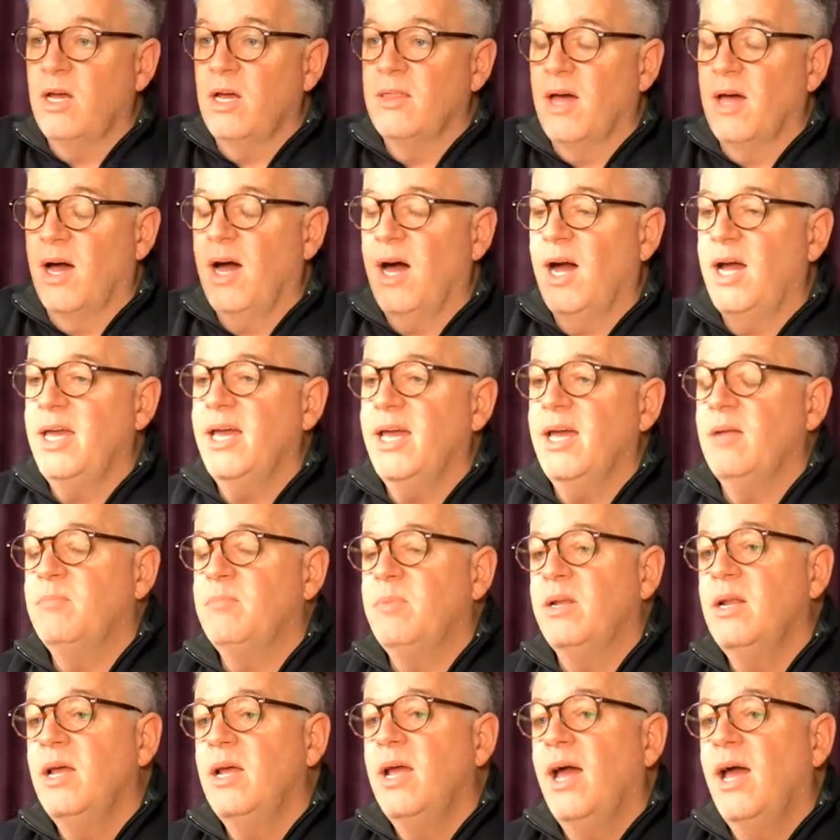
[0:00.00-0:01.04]
the high end,
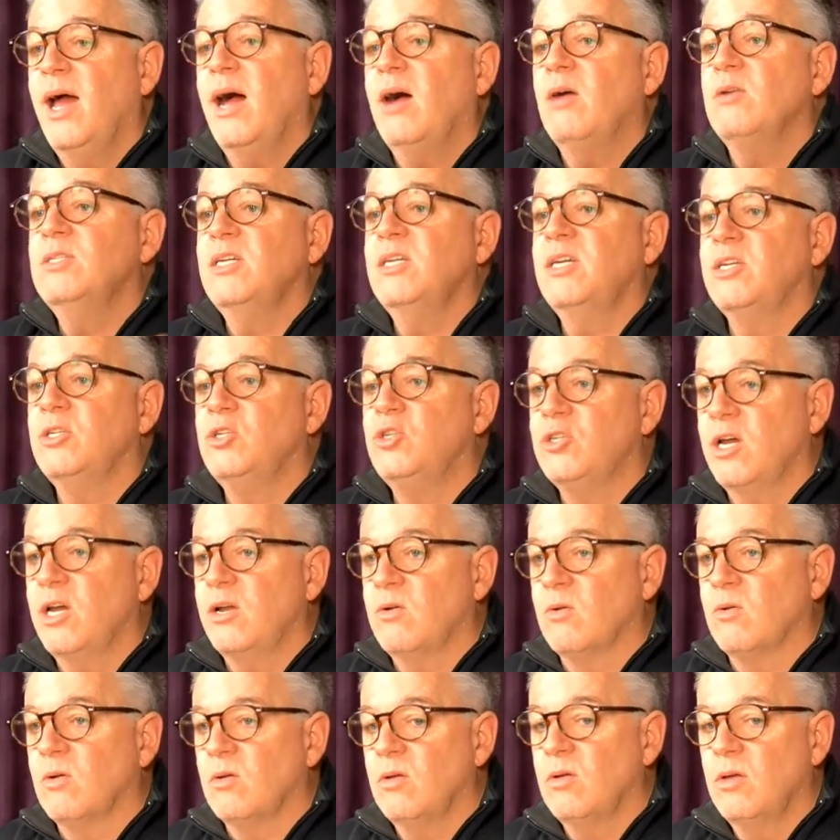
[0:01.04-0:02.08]
but housing in
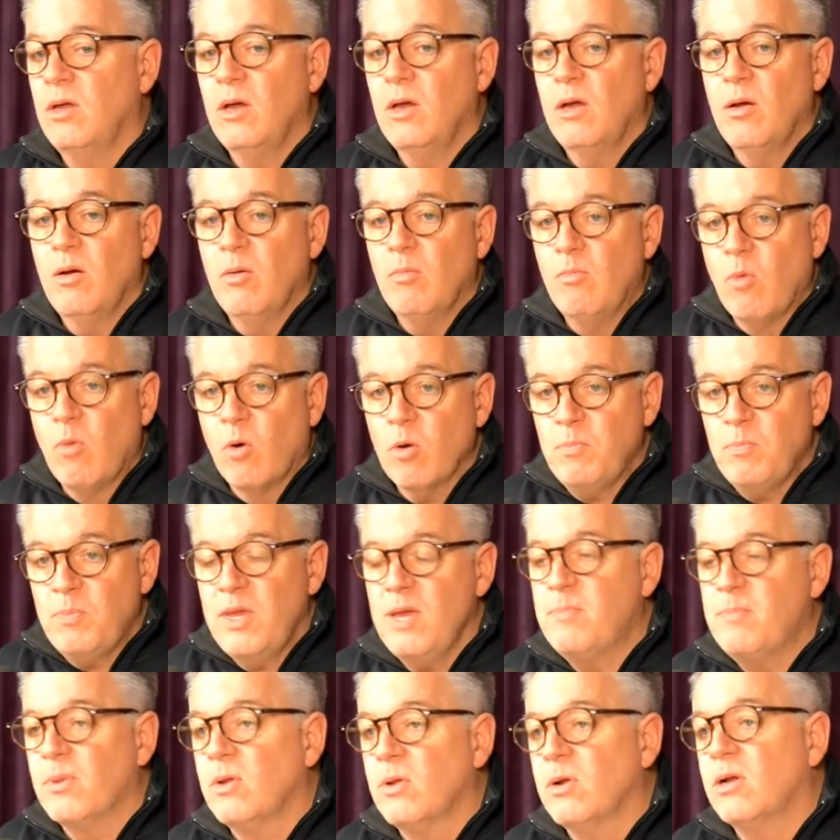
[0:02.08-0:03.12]
general, more
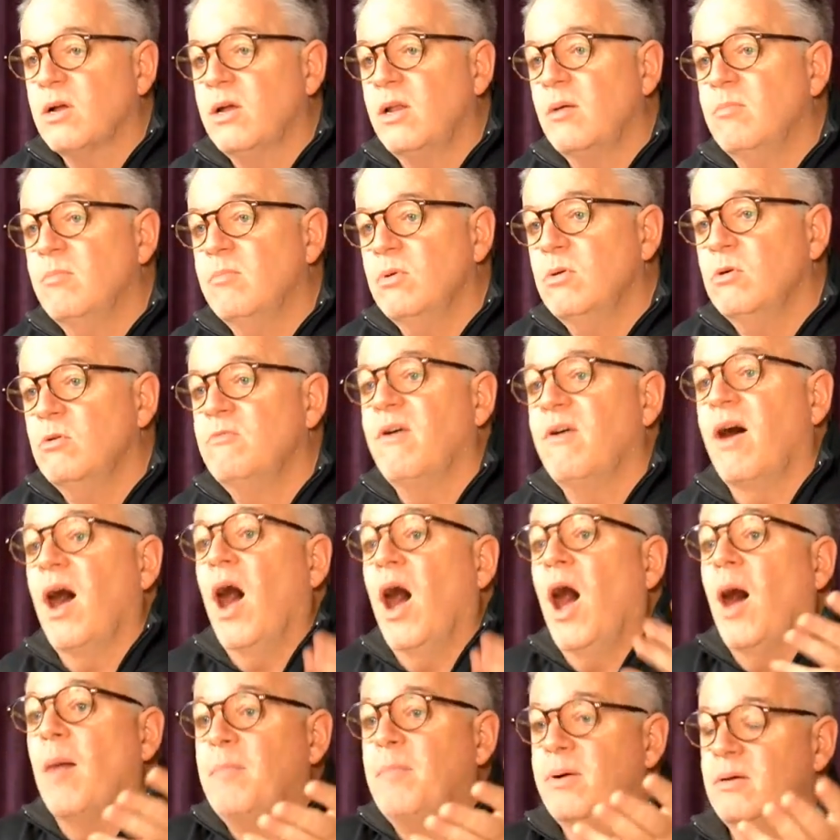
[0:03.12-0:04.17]
people are going to move
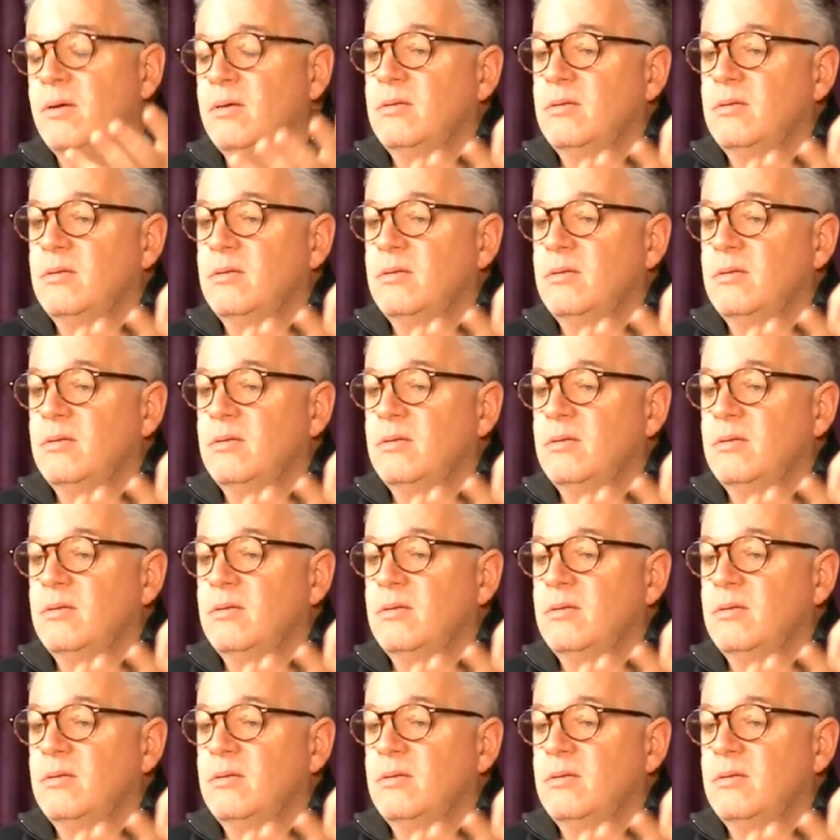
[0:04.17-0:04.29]
up